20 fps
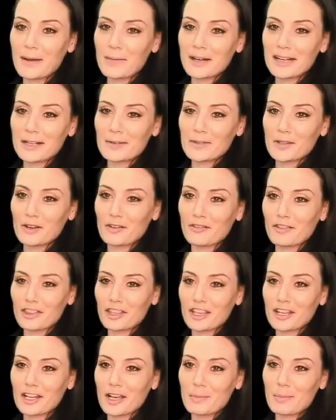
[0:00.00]
my name is Zara
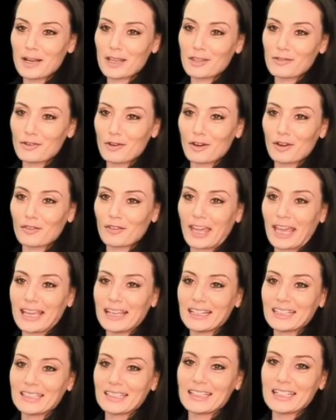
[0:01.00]
Fithian. I play the role of
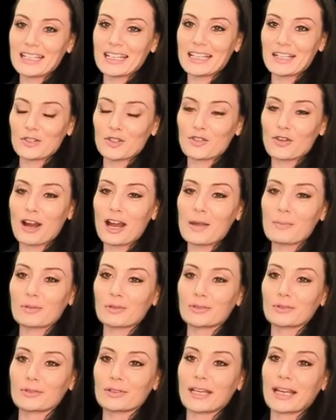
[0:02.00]
Caitlin in
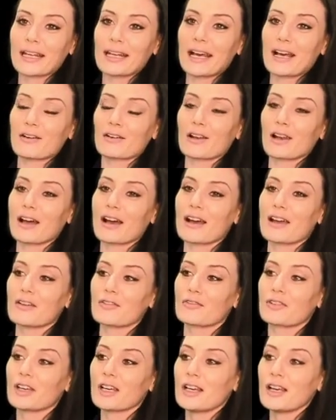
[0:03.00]
Tribal Get Out
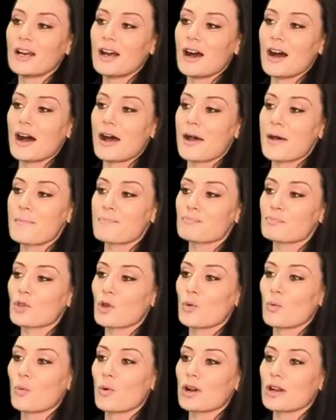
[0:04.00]
Alive.
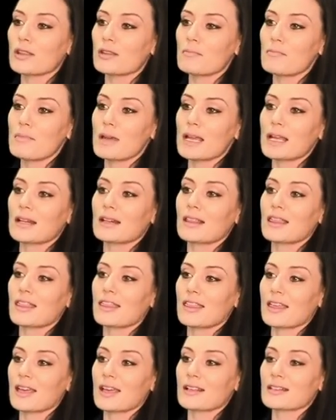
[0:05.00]
One of the main
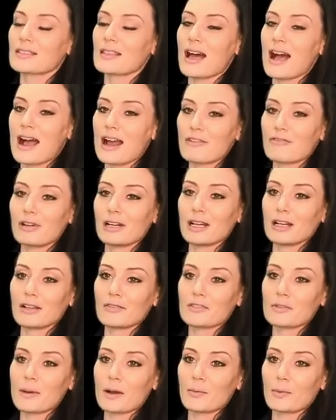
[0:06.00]
things that I really loved about